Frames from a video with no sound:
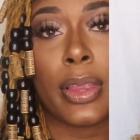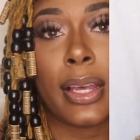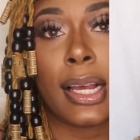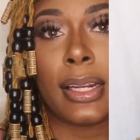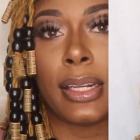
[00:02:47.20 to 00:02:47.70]

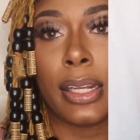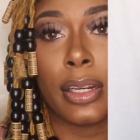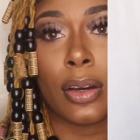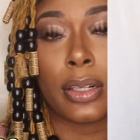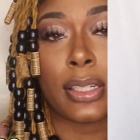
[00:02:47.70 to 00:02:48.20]
thing I did
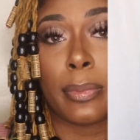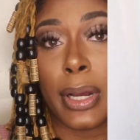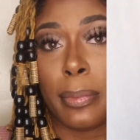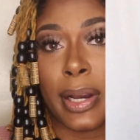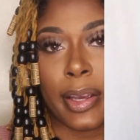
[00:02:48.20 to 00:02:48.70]
notice
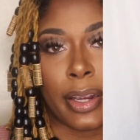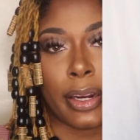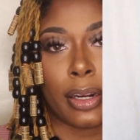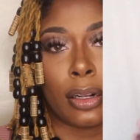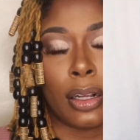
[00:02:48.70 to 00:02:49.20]
about my
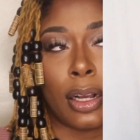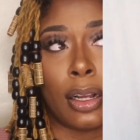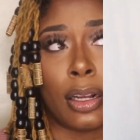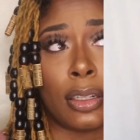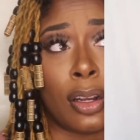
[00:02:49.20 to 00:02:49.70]
hair
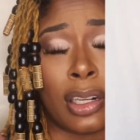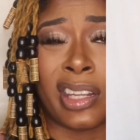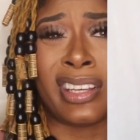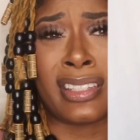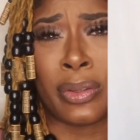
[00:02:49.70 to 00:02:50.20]
along
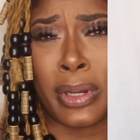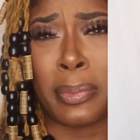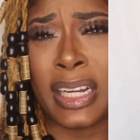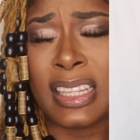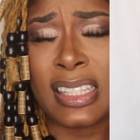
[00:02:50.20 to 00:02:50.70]
these 3
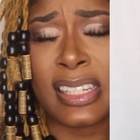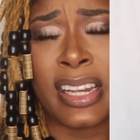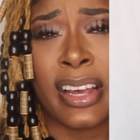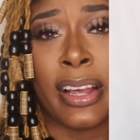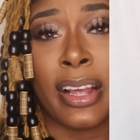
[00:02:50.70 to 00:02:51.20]
months,
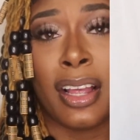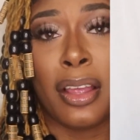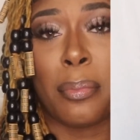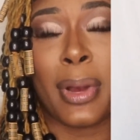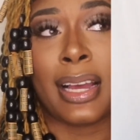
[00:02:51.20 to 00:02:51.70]

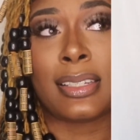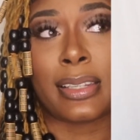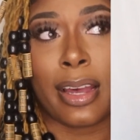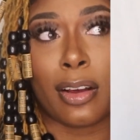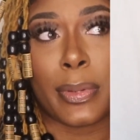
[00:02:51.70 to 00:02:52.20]
my
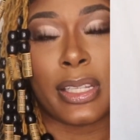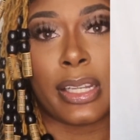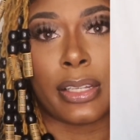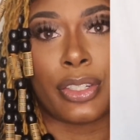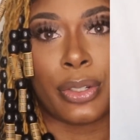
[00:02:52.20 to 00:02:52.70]
scalp is
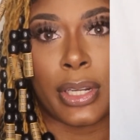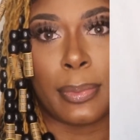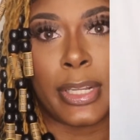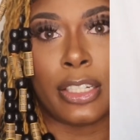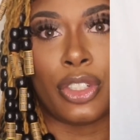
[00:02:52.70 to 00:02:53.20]

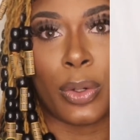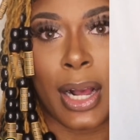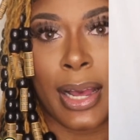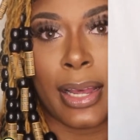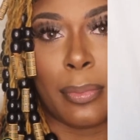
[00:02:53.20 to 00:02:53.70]
extremely
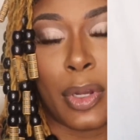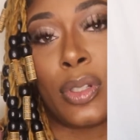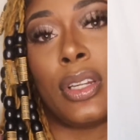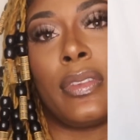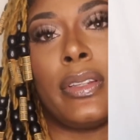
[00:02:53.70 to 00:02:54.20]
dry
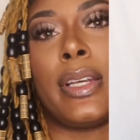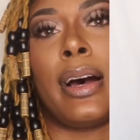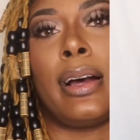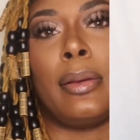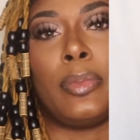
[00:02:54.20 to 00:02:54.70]
most of the
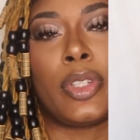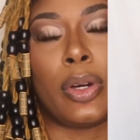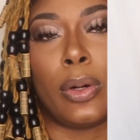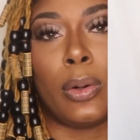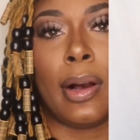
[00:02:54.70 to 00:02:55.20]
time.
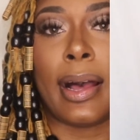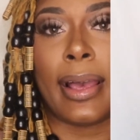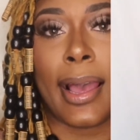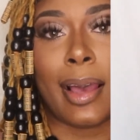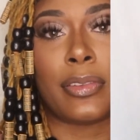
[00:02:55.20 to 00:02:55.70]
So I
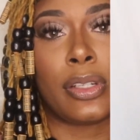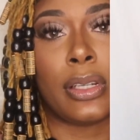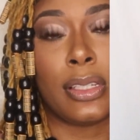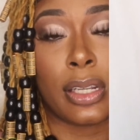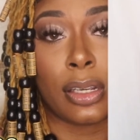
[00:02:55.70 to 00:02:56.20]
have to
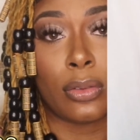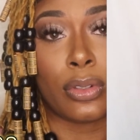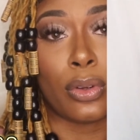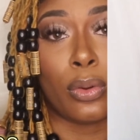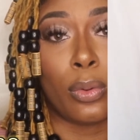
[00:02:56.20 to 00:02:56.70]
continue
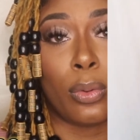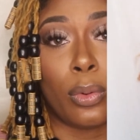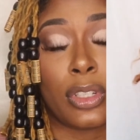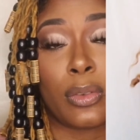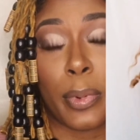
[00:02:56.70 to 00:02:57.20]
to
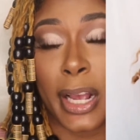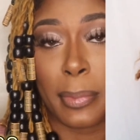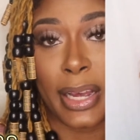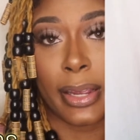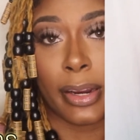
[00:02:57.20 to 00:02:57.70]
spray
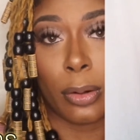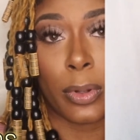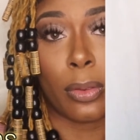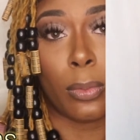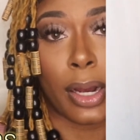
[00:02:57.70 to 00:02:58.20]
my hair
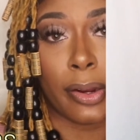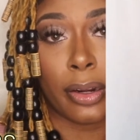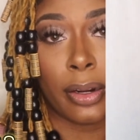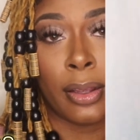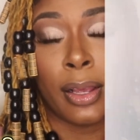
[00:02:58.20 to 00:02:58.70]
with
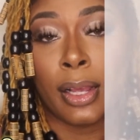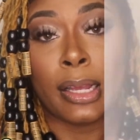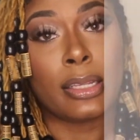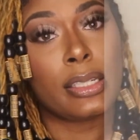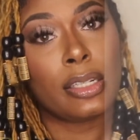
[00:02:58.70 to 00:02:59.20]
water
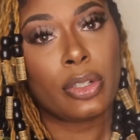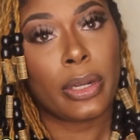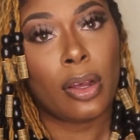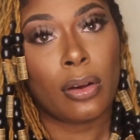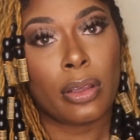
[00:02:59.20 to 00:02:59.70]
and tea
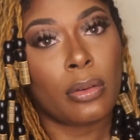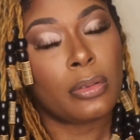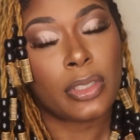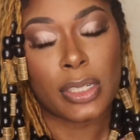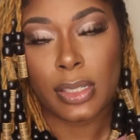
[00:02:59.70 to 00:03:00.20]
tree
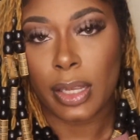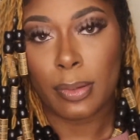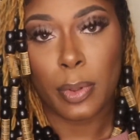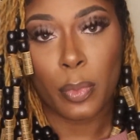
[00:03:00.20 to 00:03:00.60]
oil just to keep it